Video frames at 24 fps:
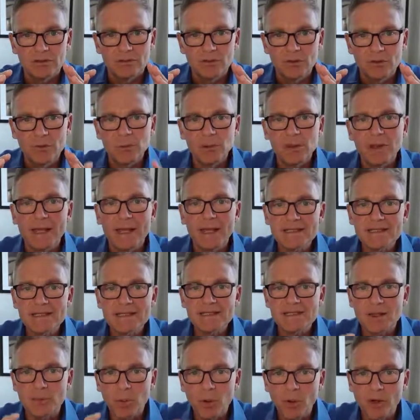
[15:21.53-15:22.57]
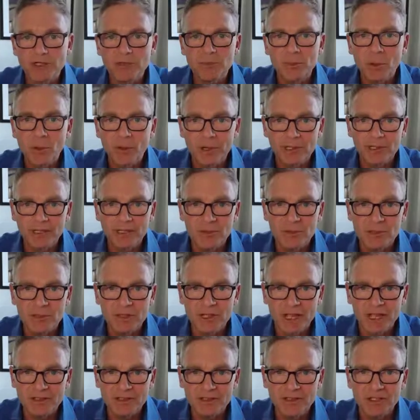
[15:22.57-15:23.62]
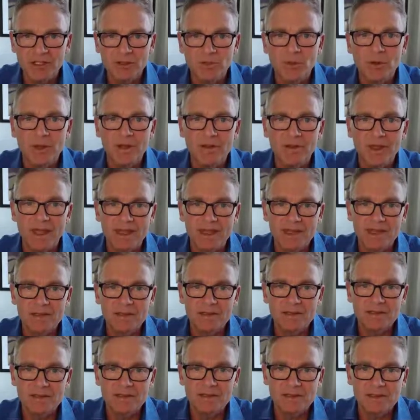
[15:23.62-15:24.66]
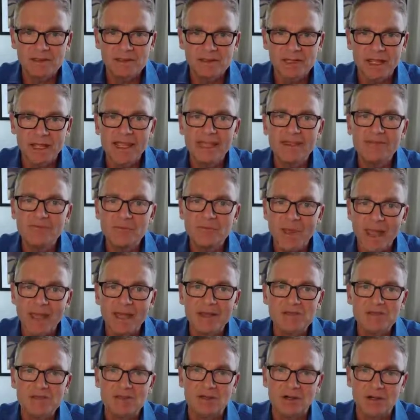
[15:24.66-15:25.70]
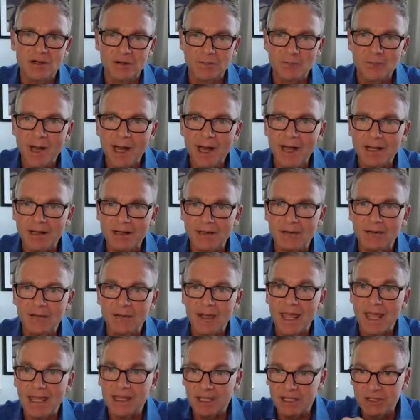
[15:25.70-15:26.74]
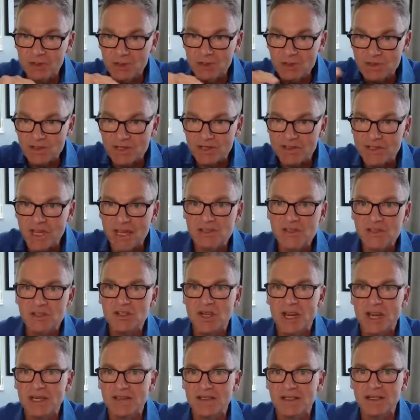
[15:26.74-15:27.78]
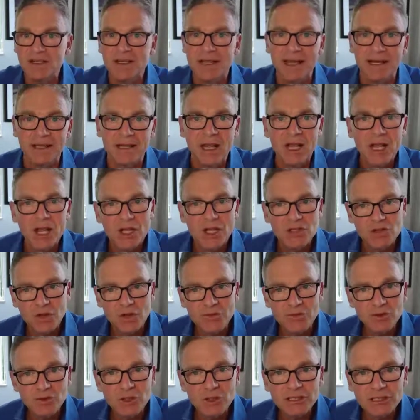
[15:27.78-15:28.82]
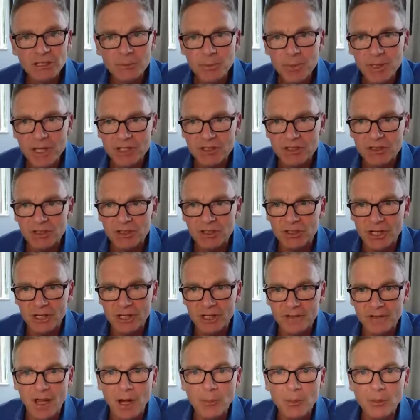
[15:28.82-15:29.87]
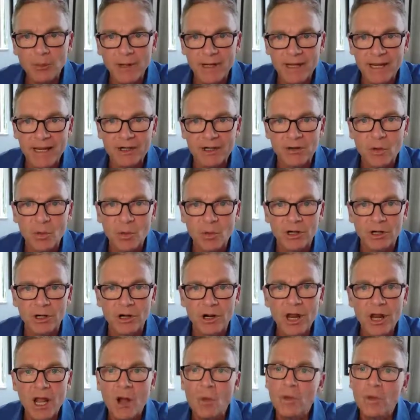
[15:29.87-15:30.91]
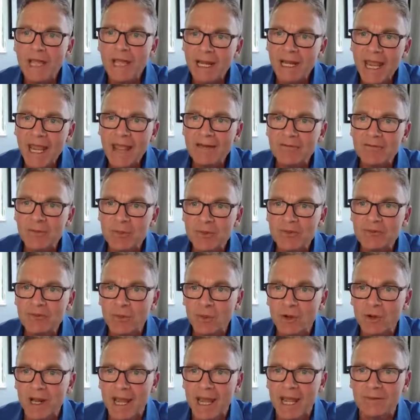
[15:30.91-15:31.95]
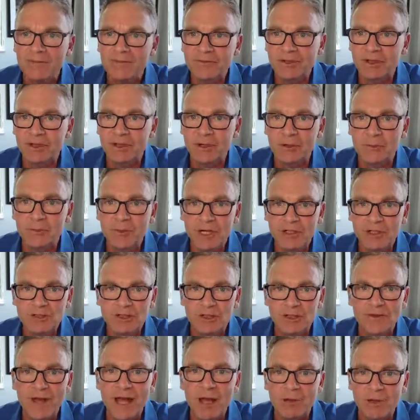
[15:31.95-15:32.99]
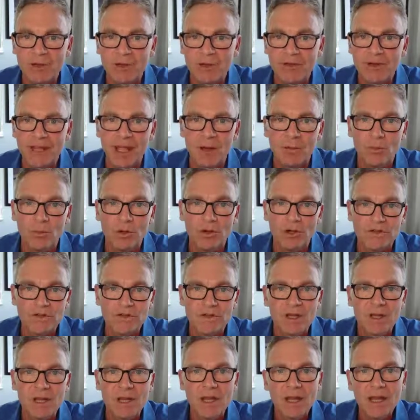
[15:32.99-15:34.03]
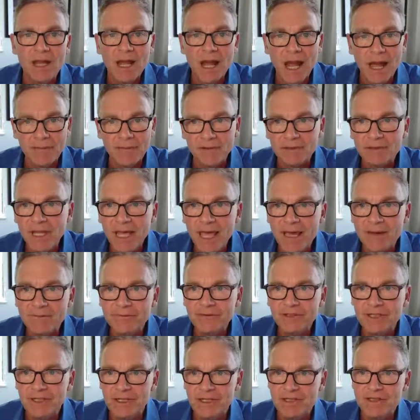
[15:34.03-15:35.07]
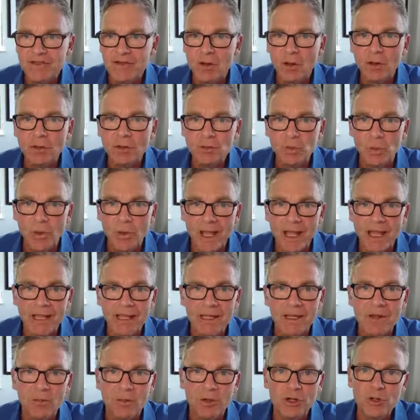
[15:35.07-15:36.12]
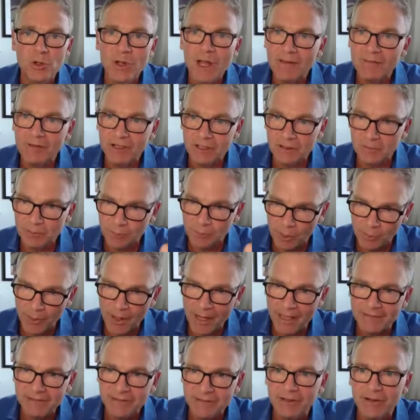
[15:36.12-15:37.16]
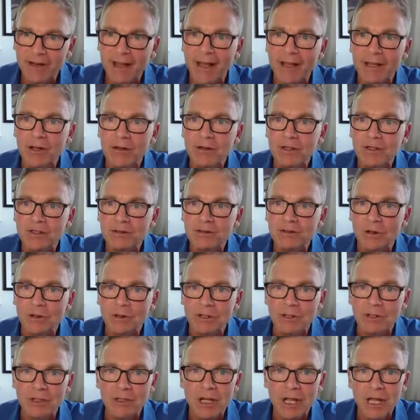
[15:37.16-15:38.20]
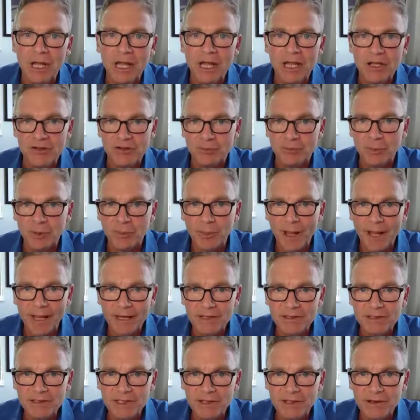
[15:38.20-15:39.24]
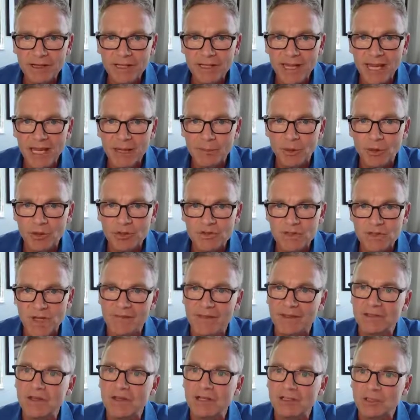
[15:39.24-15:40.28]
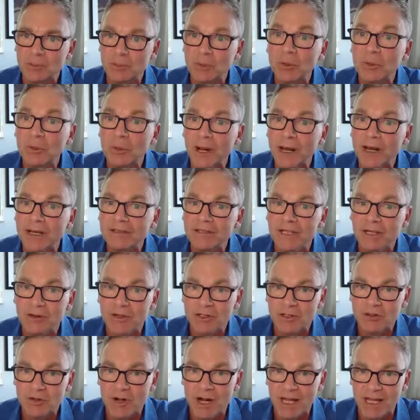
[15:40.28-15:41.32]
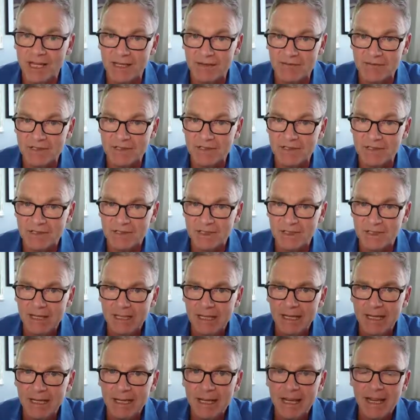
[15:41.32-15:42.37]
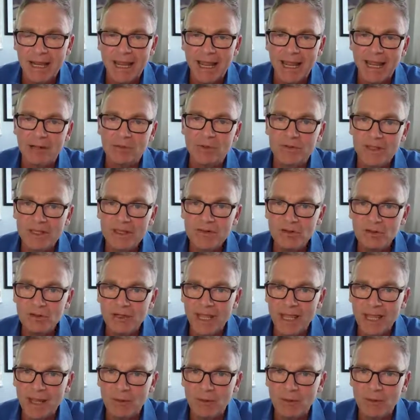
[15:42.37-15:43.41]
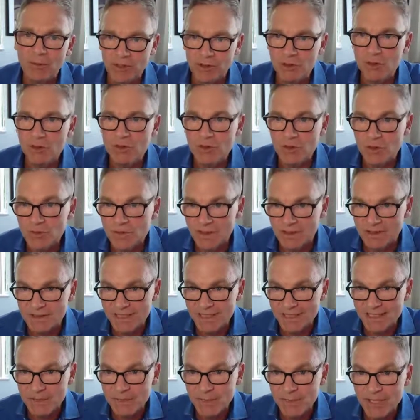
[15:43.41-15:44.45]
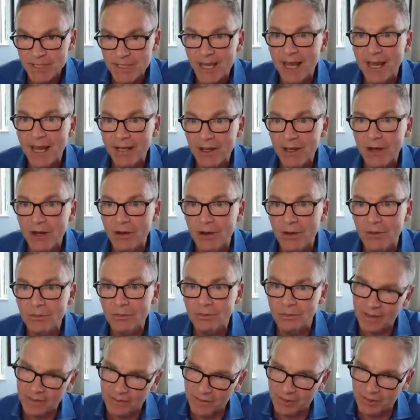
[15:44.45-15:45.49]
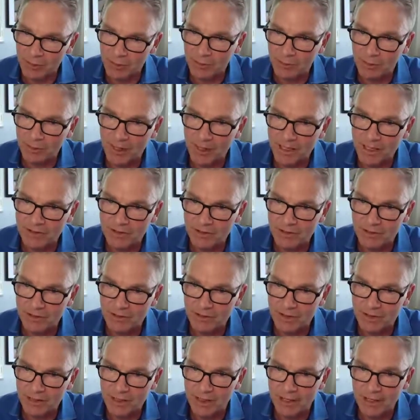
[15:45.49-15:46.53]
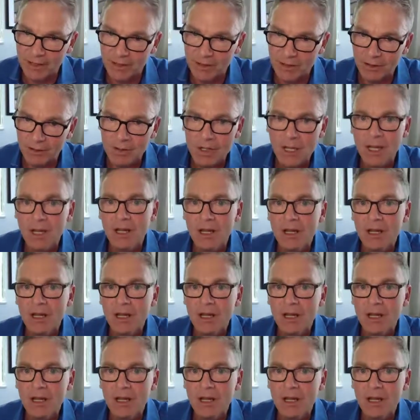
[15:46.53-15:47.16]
replaces a point-to-point communication with a slave-master model, and it uses a daisy chain to connect. So if you look at the picture on the upper right-hand corner, we kind of have a before and after picture of how Ethercat works. On the left is the old way, where you have a proprietary I/O controller, you have proprietary cables, and you talk to proprietary drives. And with Ethercat, what you do is use a TCP I/O rather than a proprietary I/O.